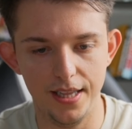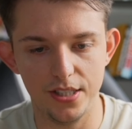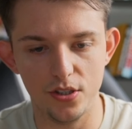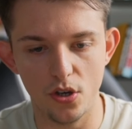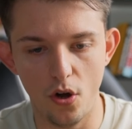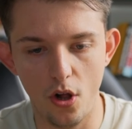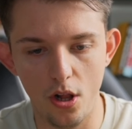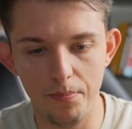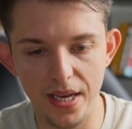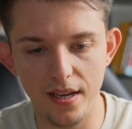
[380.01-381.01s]
And this is
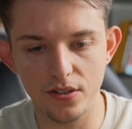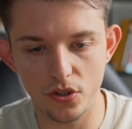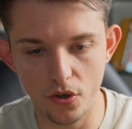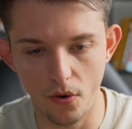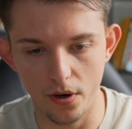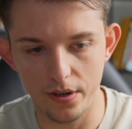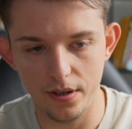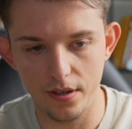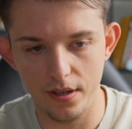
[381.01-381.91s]
all being stored